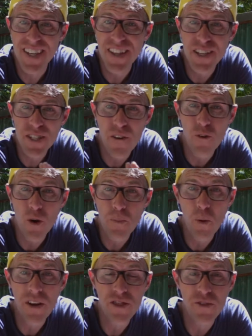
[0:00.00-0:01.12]
See, this is a
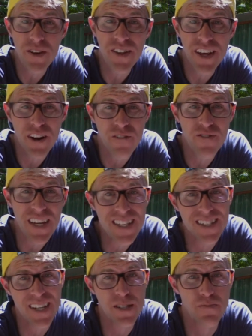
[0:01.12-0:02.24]
4.3 liter
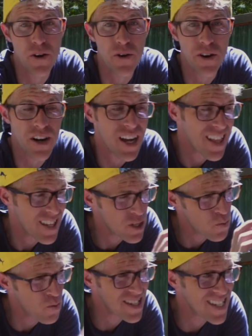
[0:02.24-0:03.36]
V6 motor. This
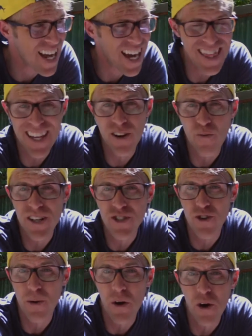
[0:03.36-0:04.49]
was not the
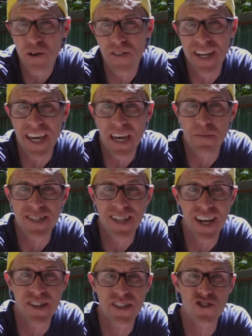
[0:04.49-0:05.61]
original motor that came
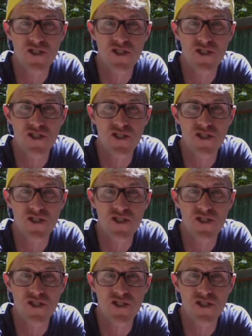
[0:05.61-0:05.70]
inside this